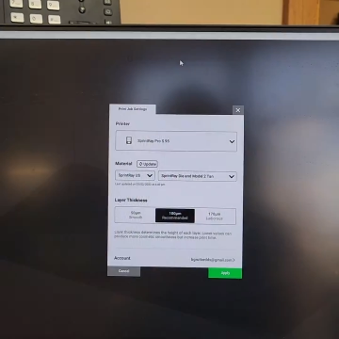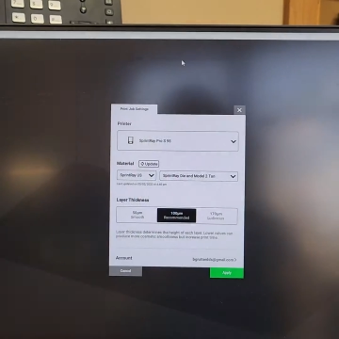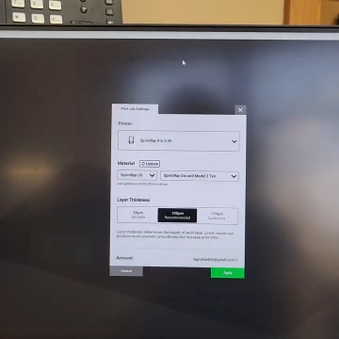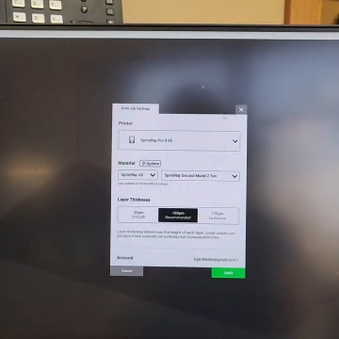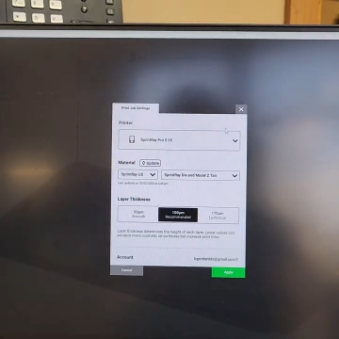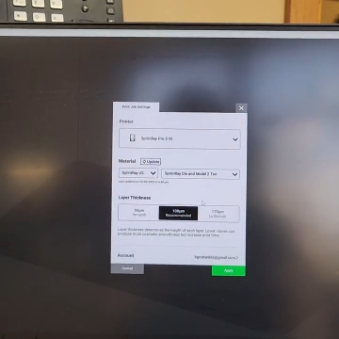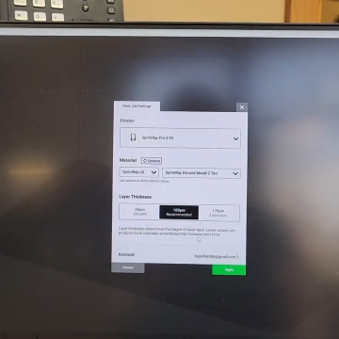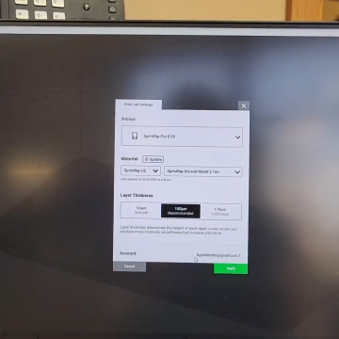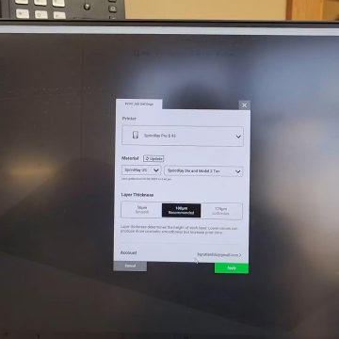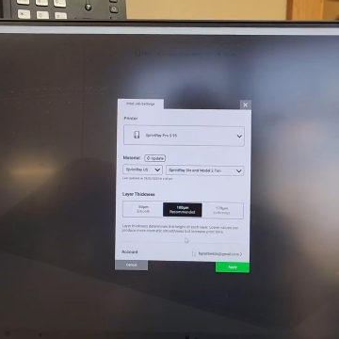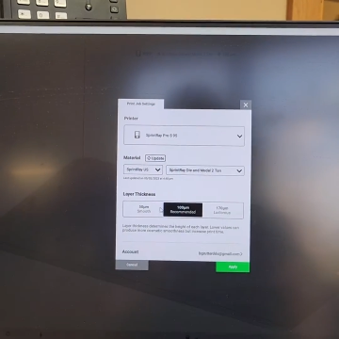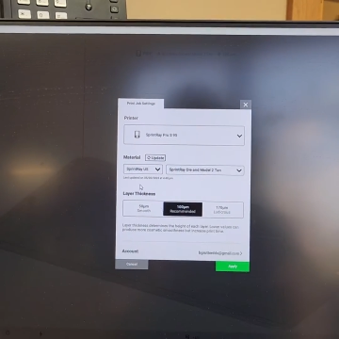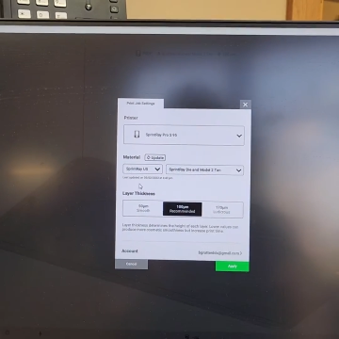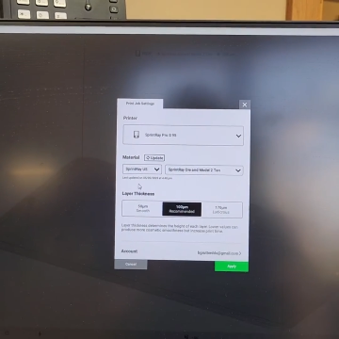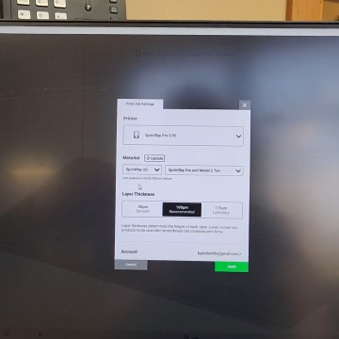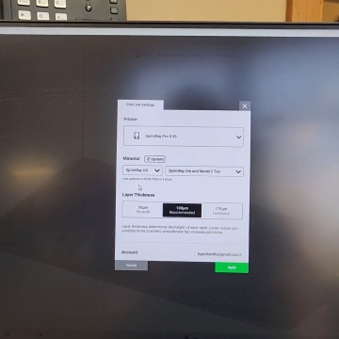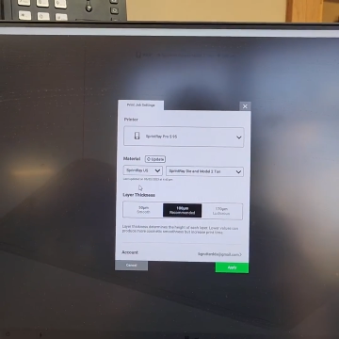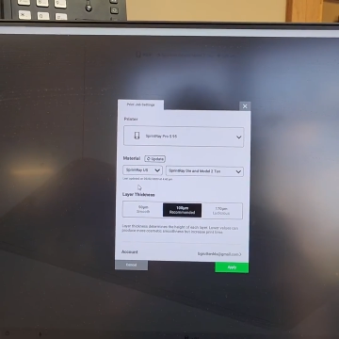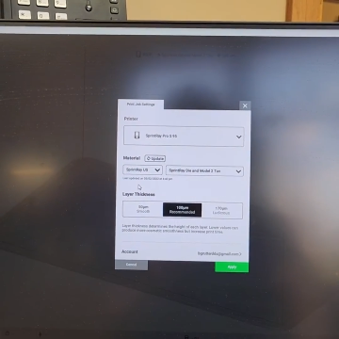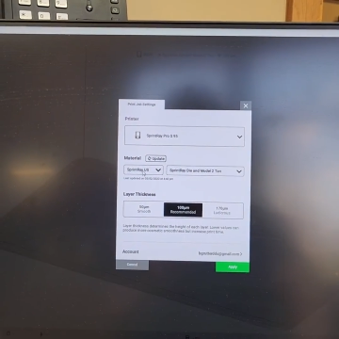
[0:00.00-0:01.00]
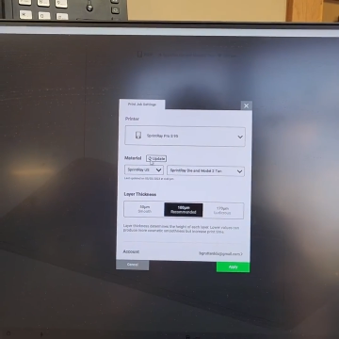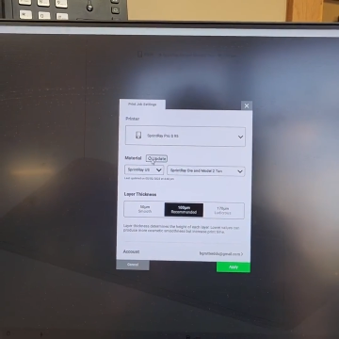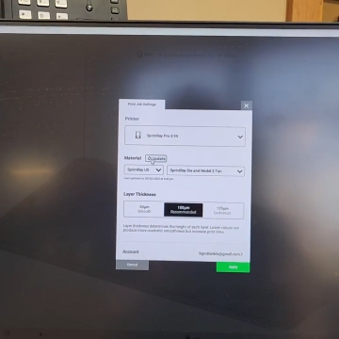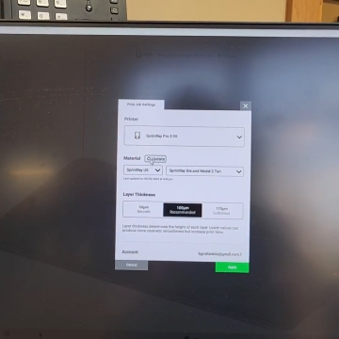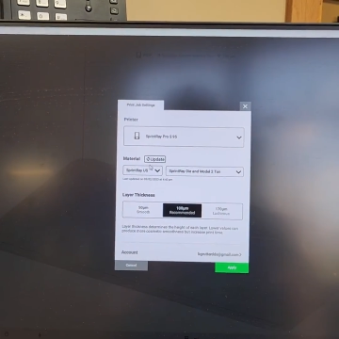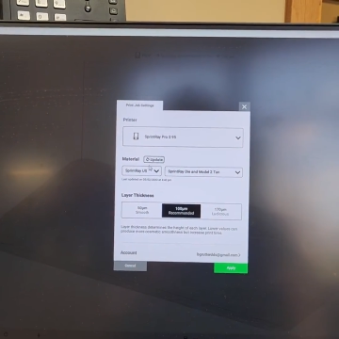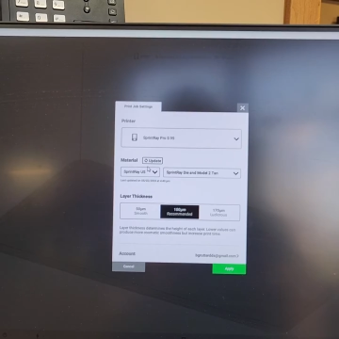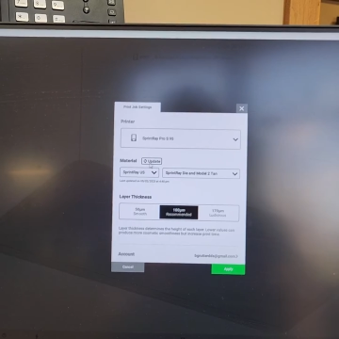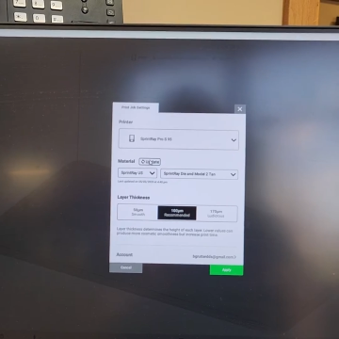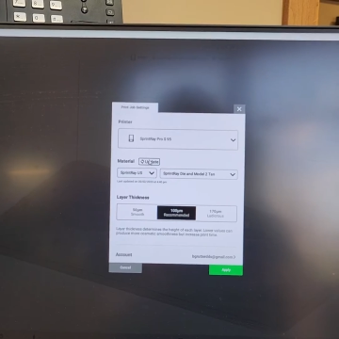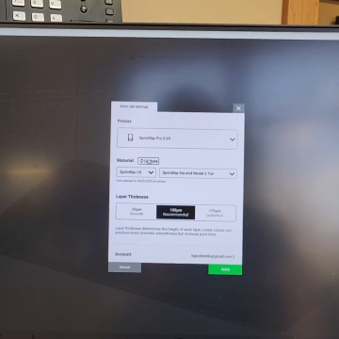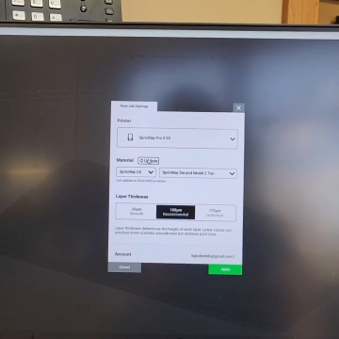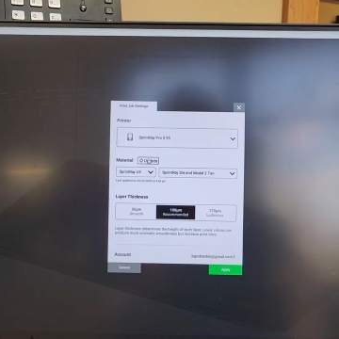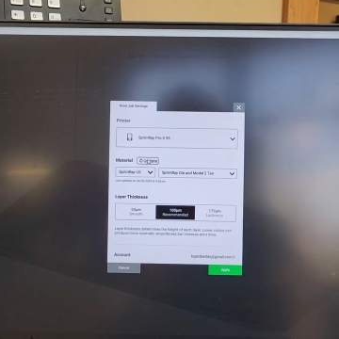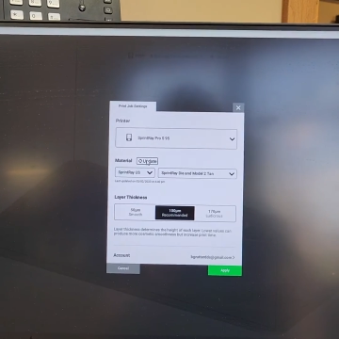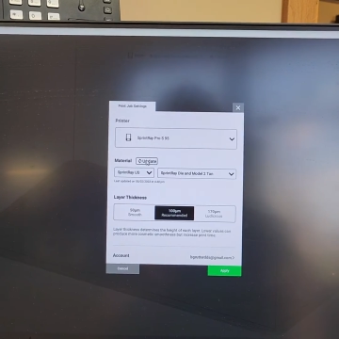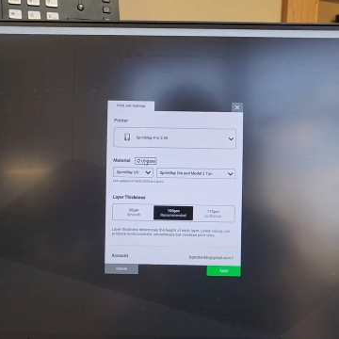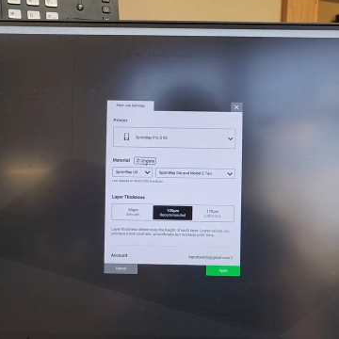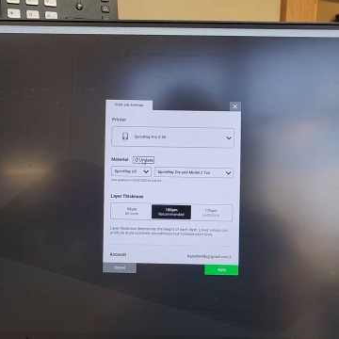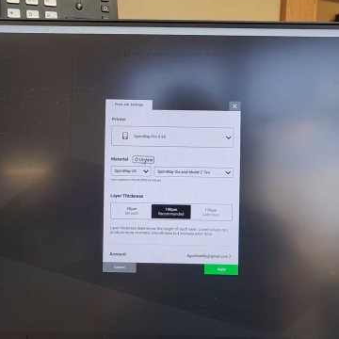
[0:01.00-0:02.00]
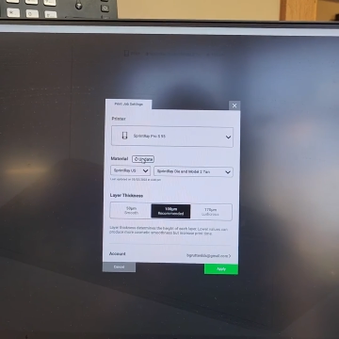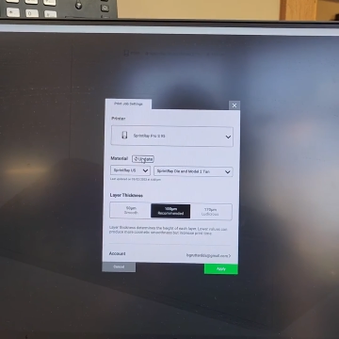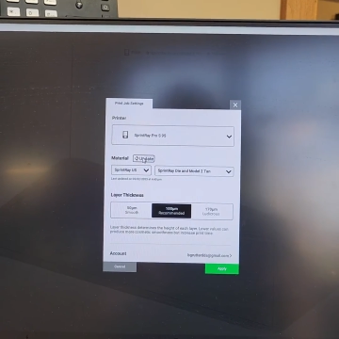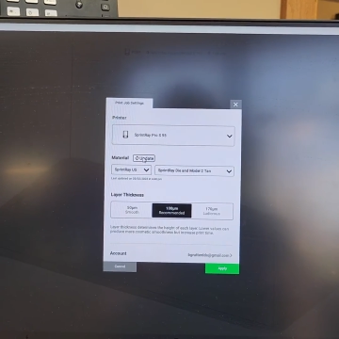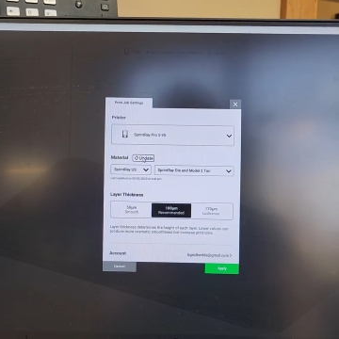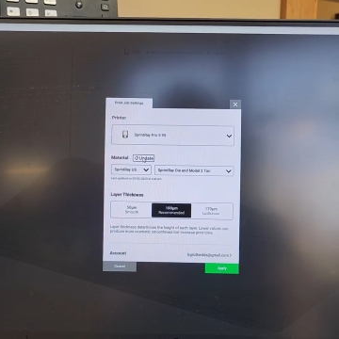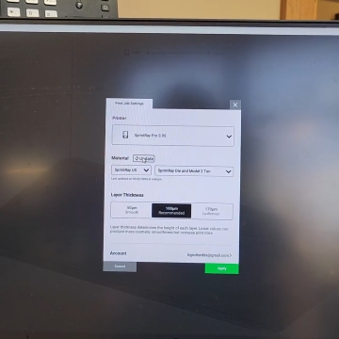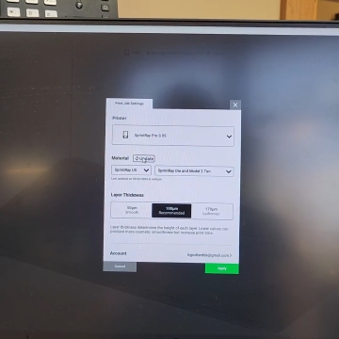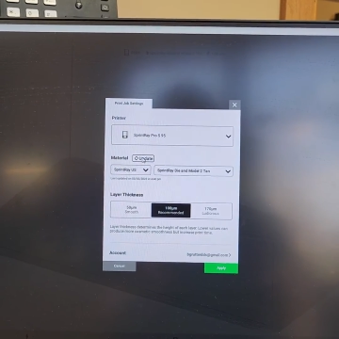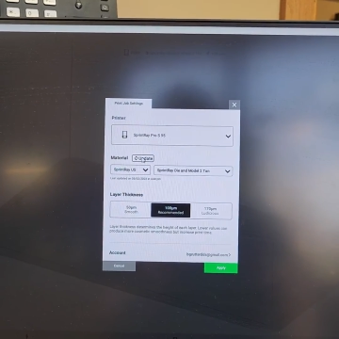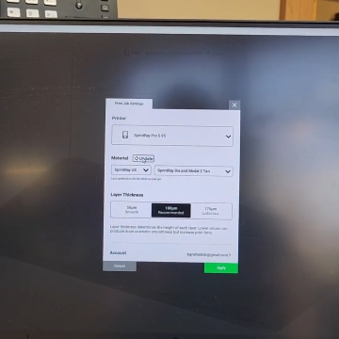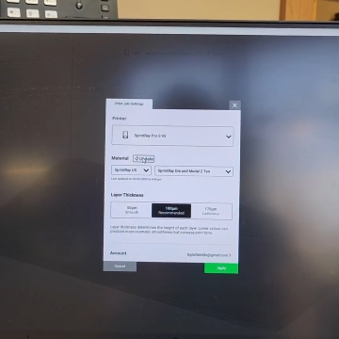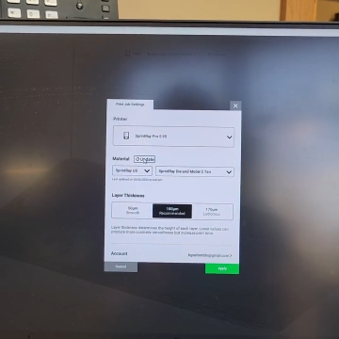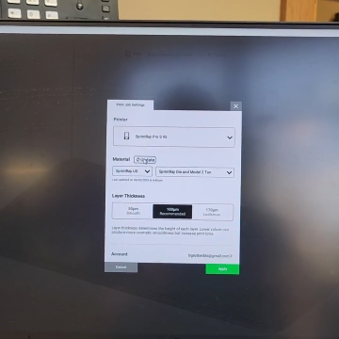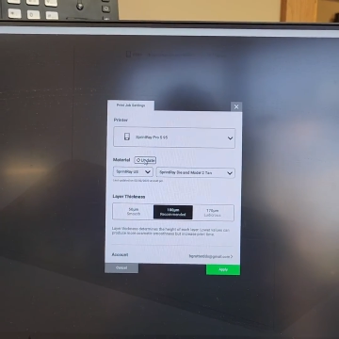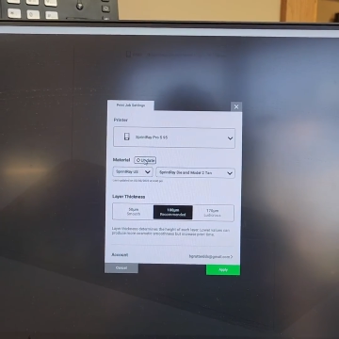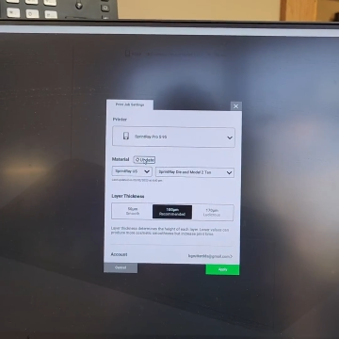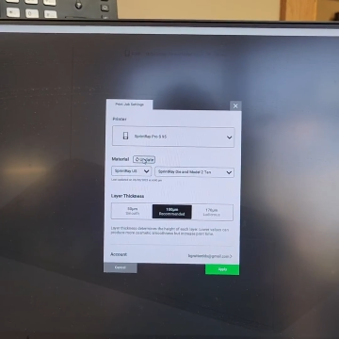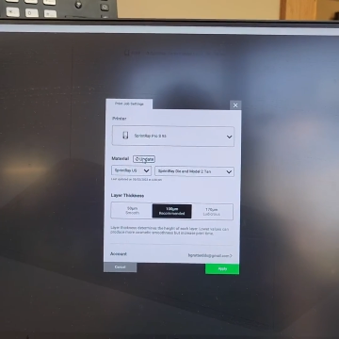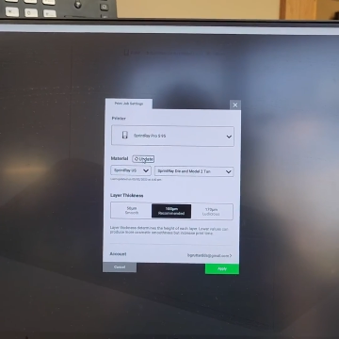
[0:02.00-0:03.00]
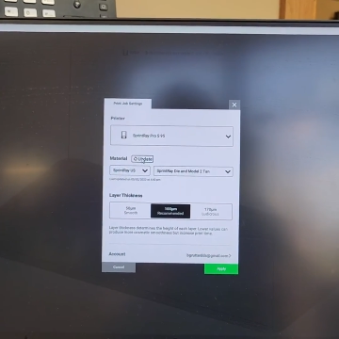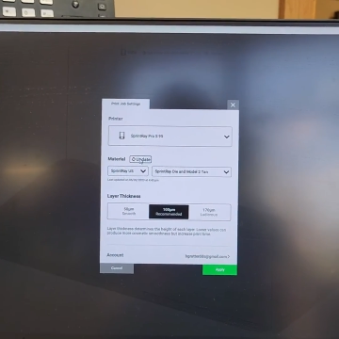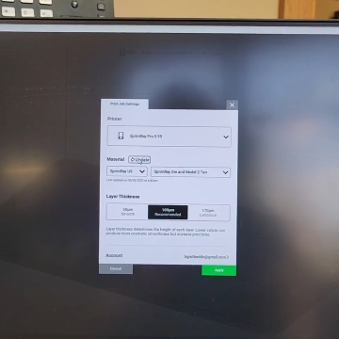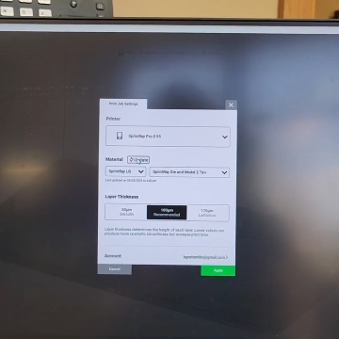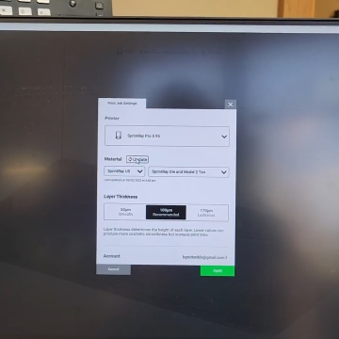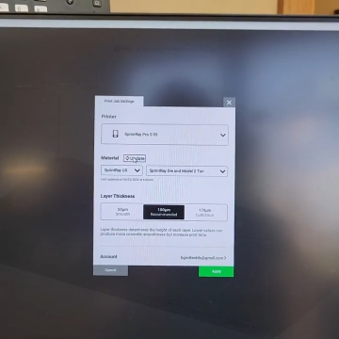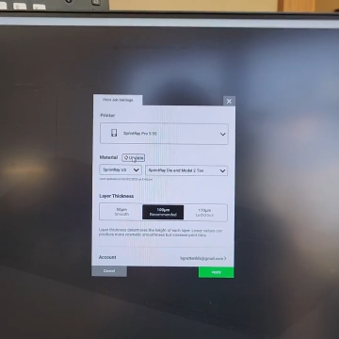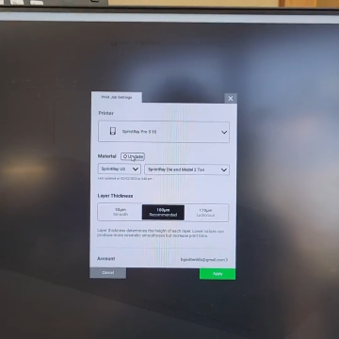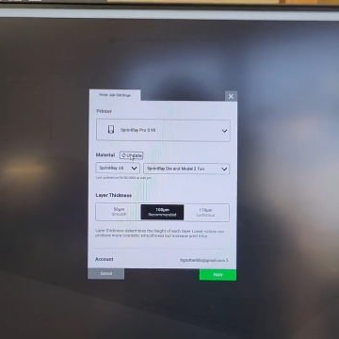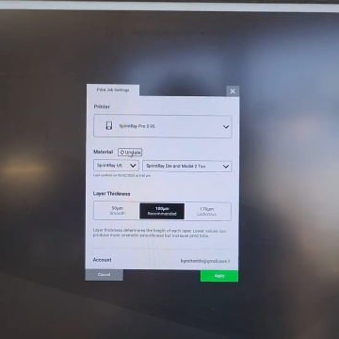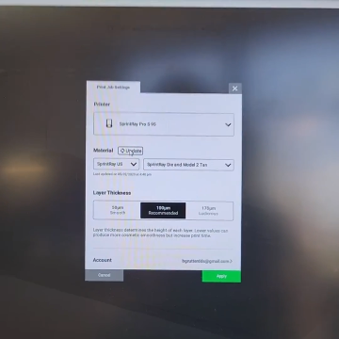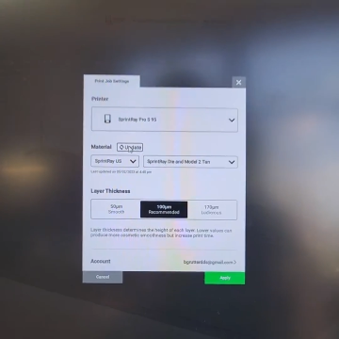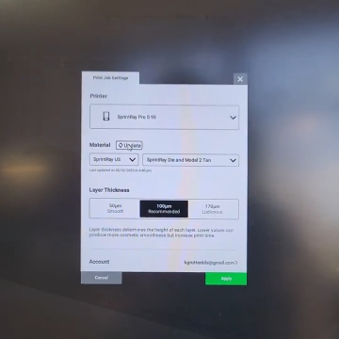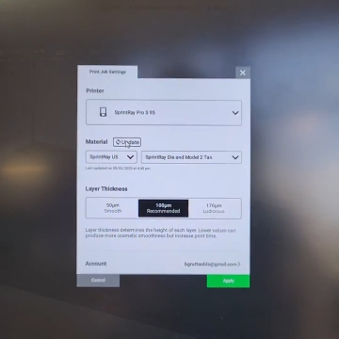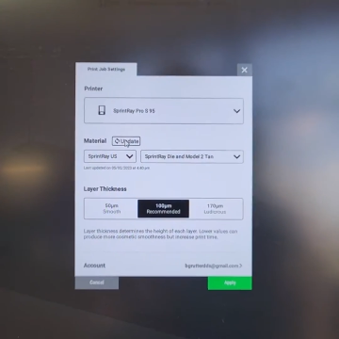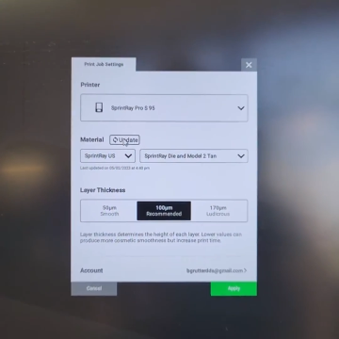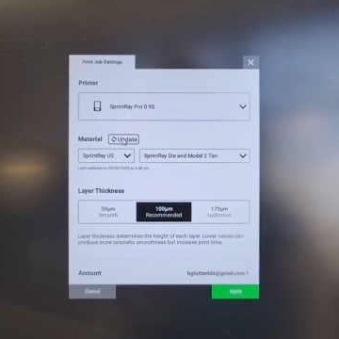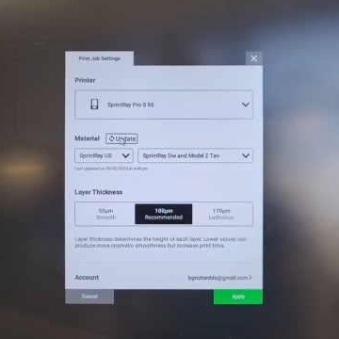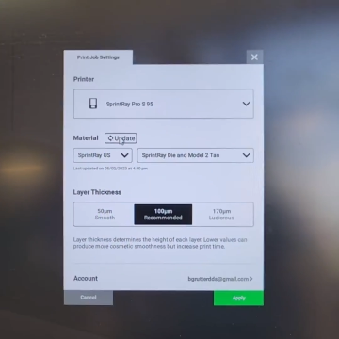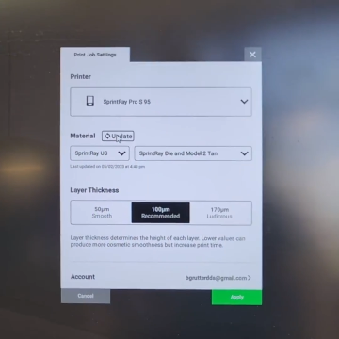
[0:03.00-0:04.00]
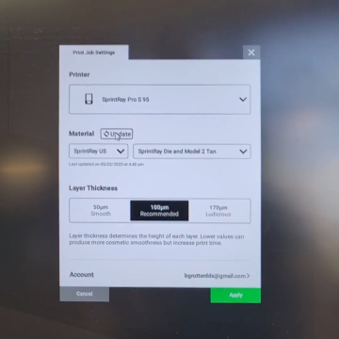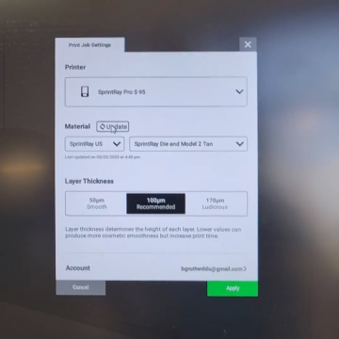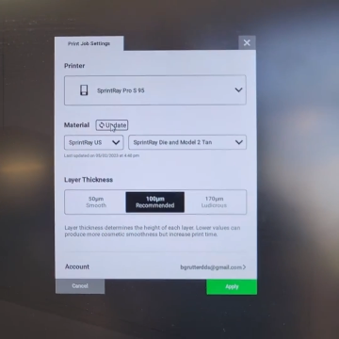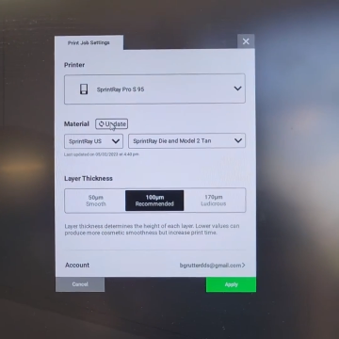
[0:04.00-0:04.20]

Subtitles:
[unreadable: no face in view]